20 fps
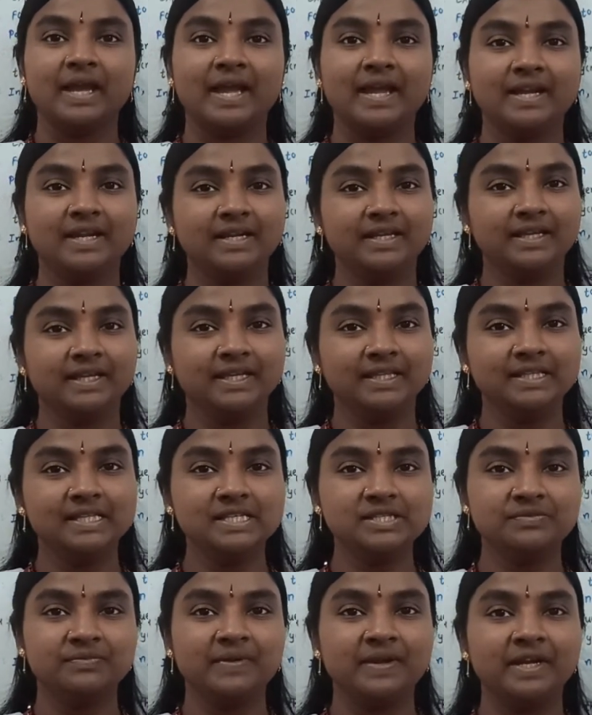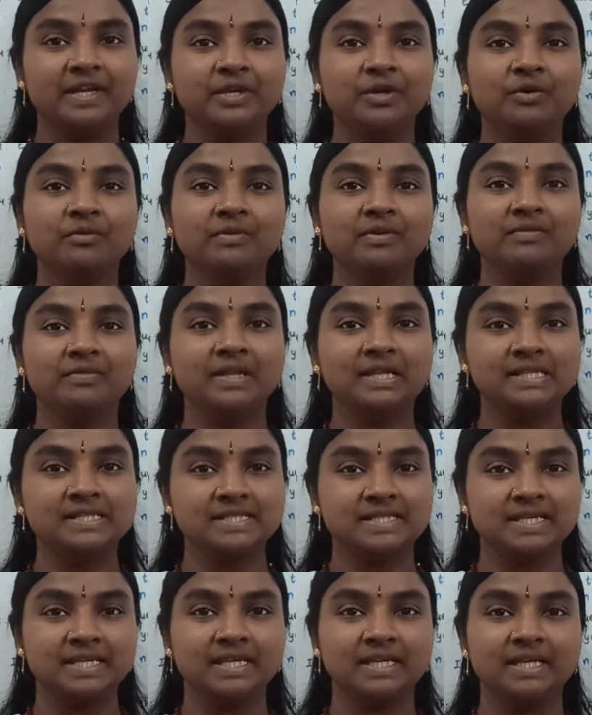And in this video, we will
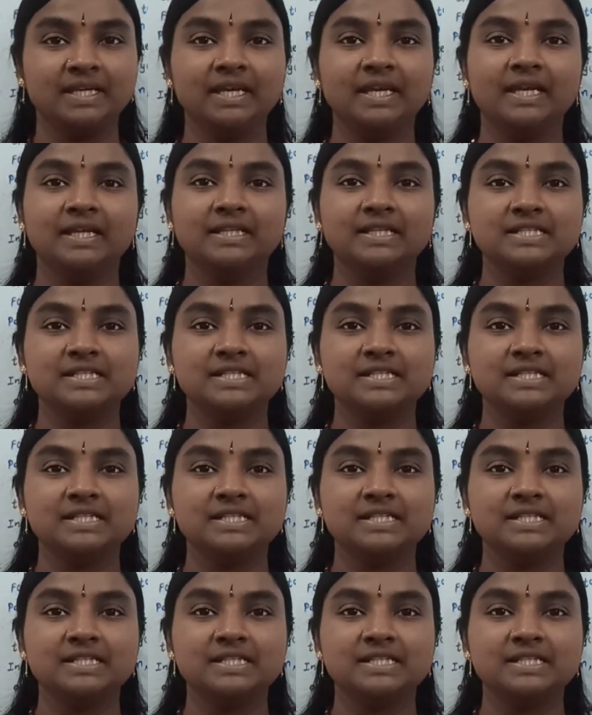see